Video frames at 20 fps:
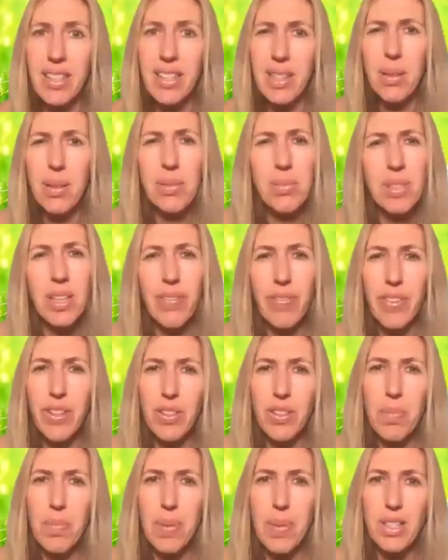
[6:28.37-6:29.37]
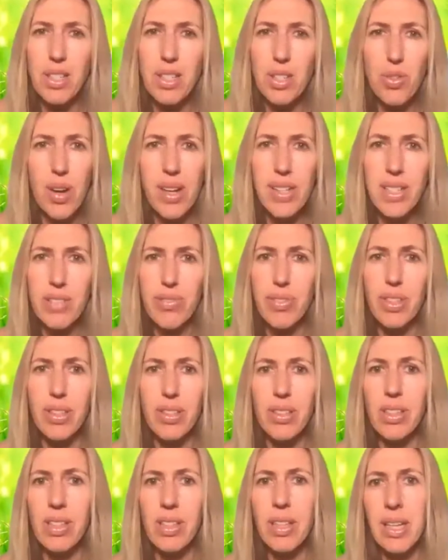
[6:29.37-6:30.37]
Sometimes it feels a bit
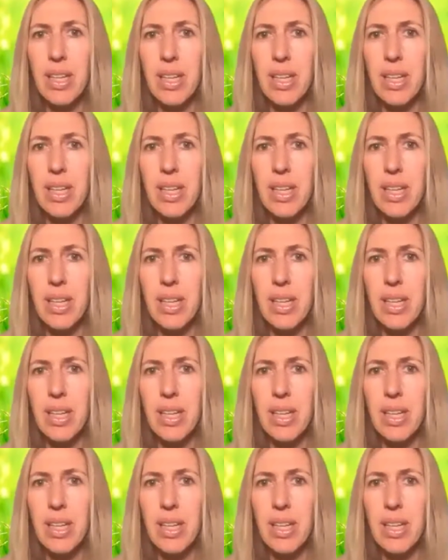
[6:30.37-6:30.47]
stressful,